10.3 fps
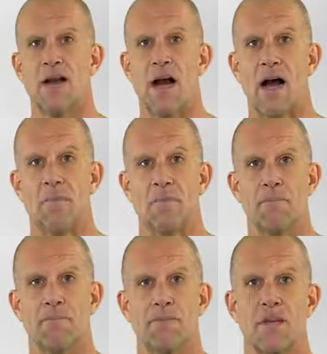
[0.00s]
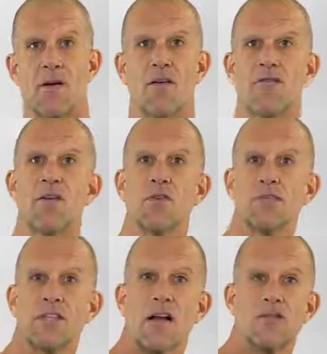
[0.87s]
um, you know a fuel
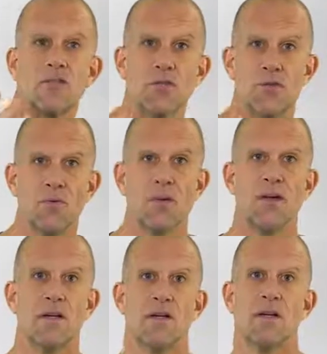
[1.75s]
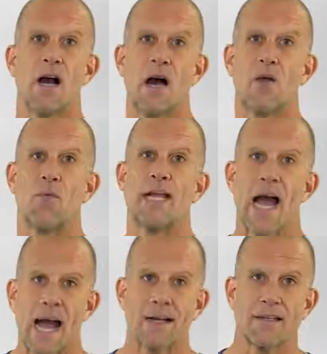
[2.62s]
cell to uh,
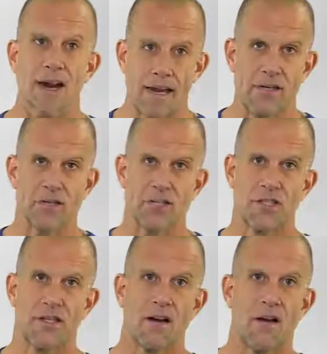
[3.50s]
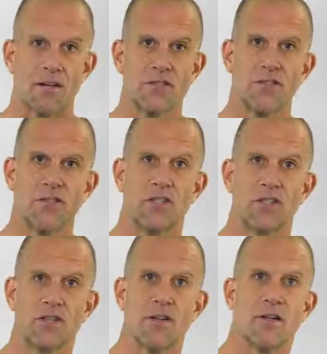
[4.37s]
react hydrogen and oxygen
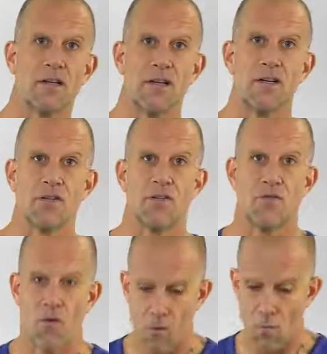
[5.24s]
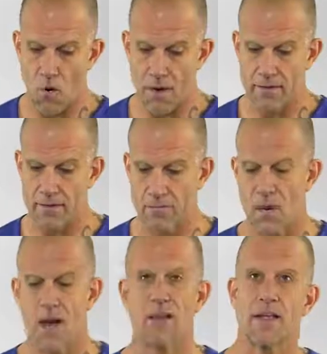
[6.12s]
to, to form water as
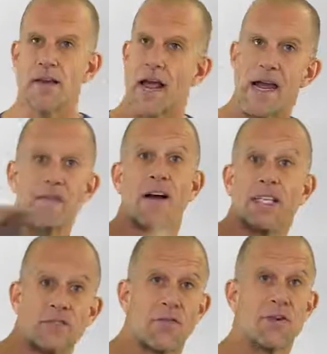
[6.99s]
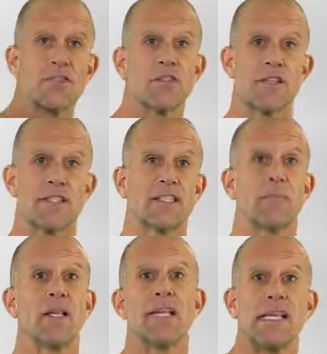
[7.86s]
well, and, and vice versa, the
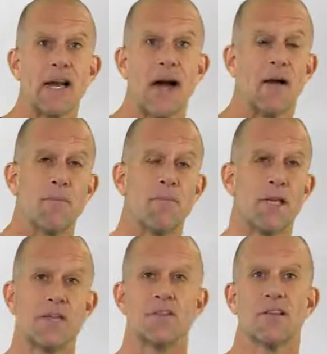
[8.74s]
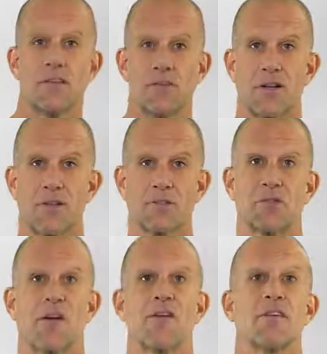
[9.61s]
splitting up. We use
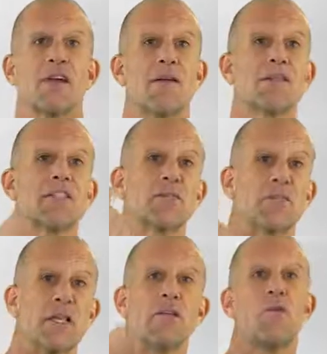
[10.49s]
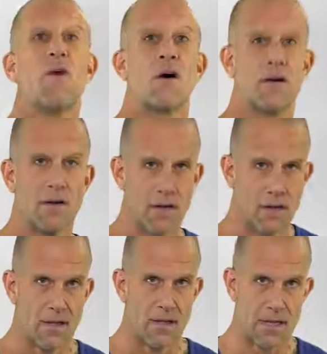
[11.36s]
electrochemistry all the time to split water
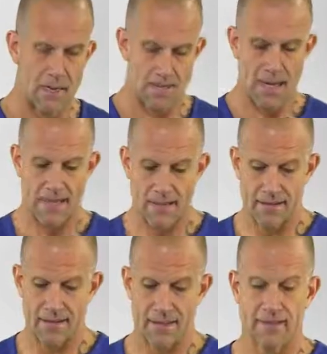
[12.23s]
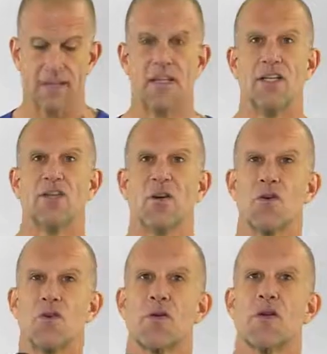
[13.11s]
uh, back into this.
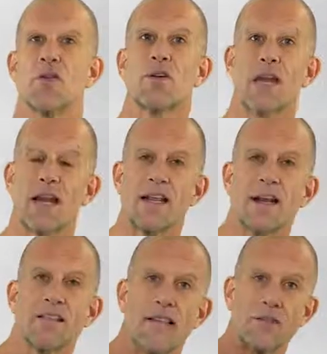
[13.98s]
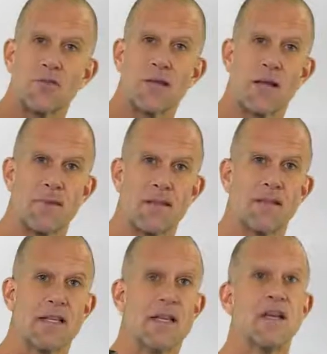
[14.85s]
So you can look at it
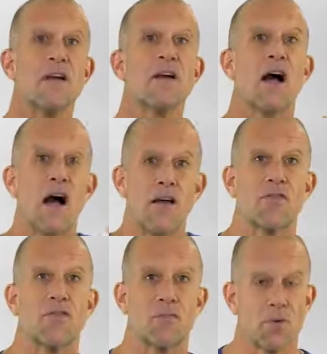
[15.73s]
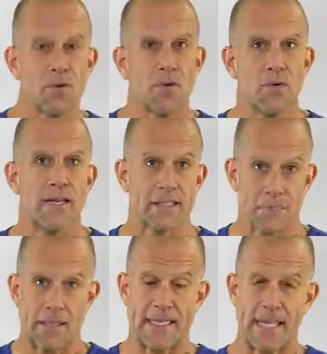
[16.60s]
electrochemically uh, through its
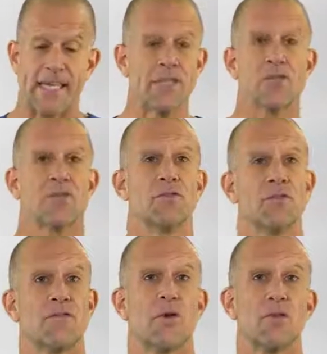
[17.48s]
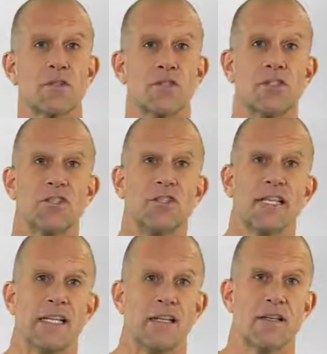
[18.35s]
potentials or voltages
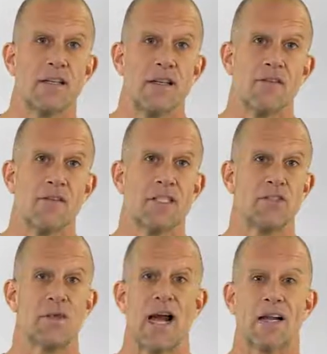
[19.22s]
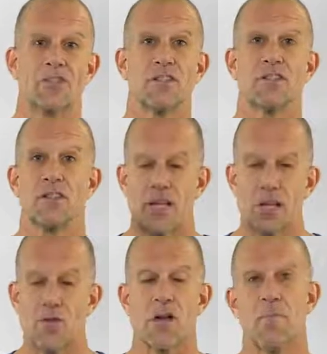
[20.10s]
needed for these reactions
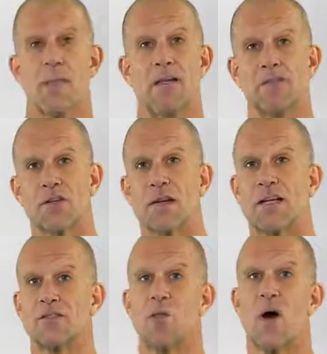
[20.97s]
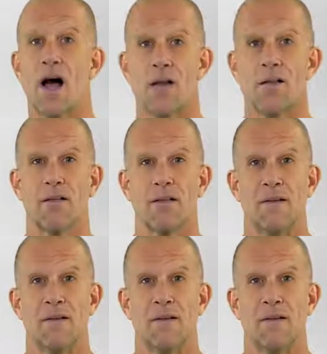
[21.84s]
that you can measure as well.